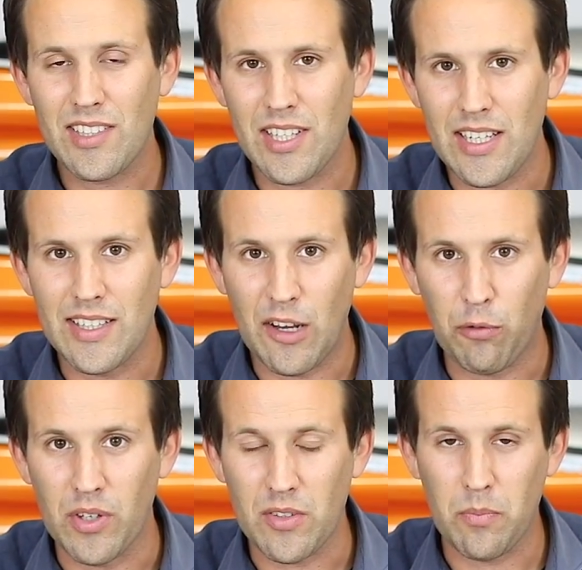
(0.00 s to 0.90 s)
see a
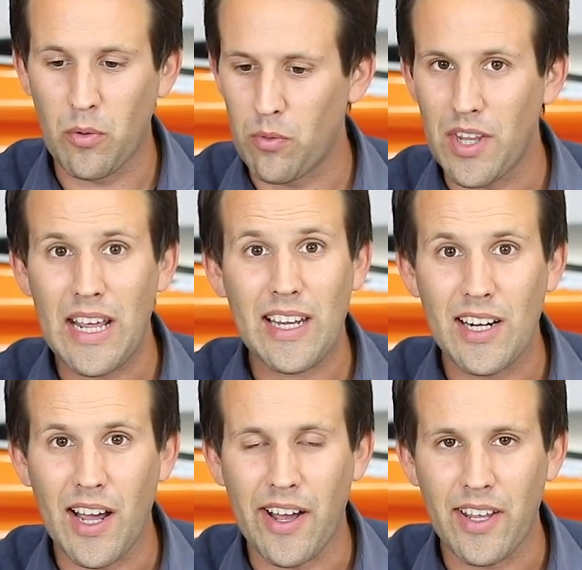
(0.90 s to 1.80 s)
difference with the
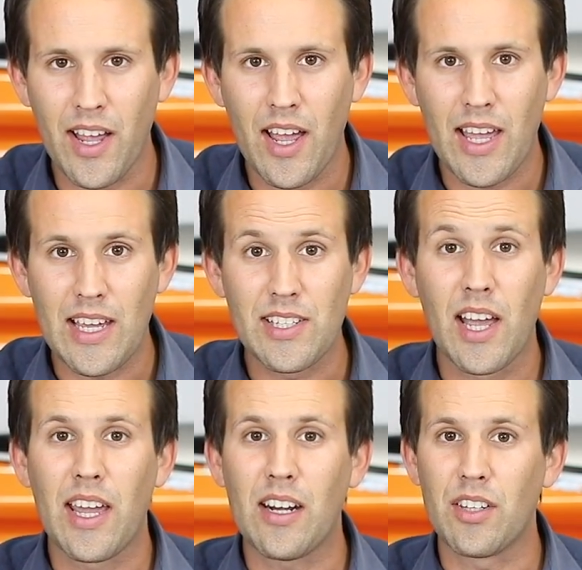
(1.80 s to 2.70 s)
naked eye is
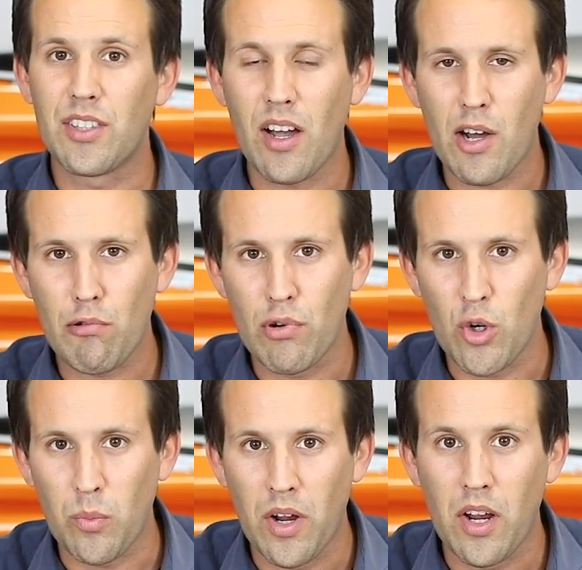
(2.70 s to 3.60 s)
in a dark
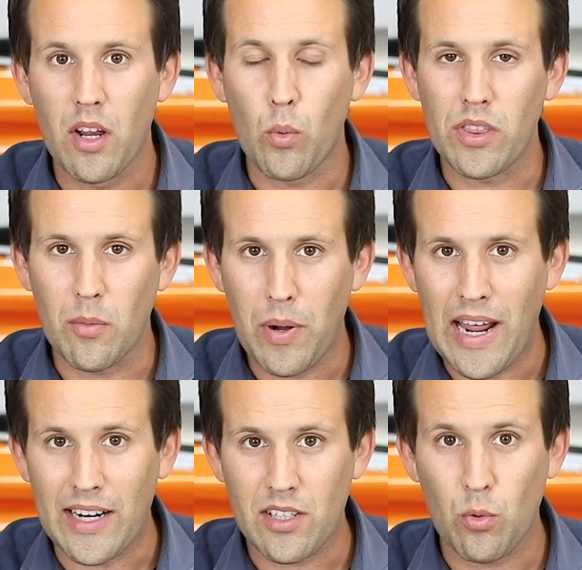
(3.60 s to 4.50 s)
room with the
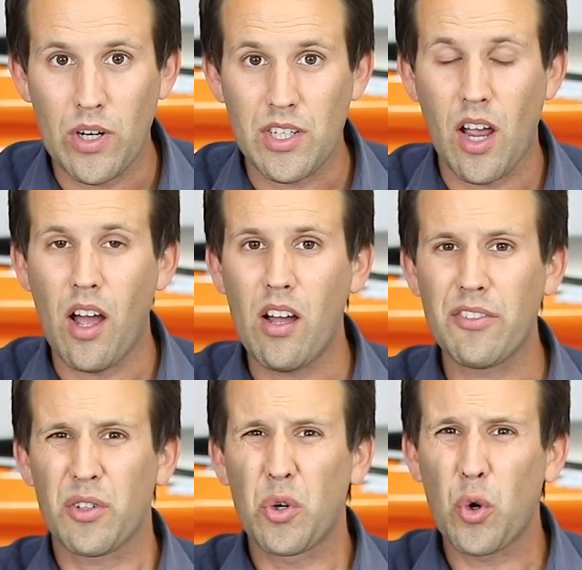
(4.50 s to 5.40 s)
blacks, which
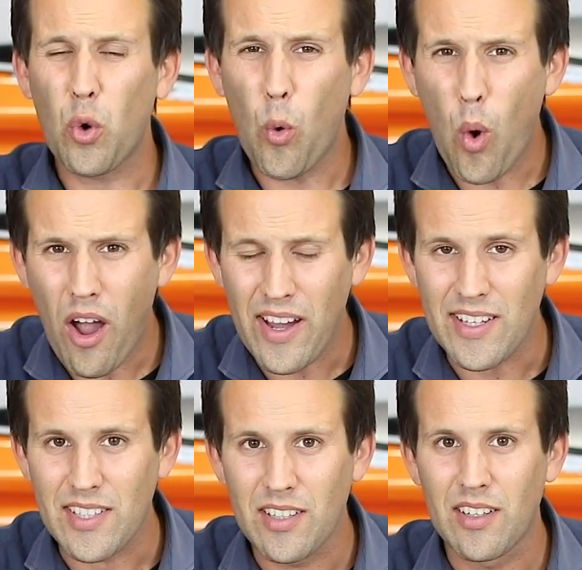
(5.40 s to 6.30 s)
aren't
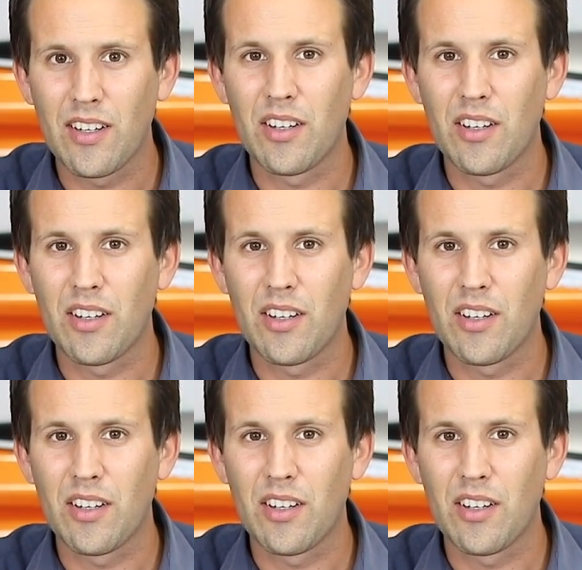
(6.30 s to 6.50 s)
quite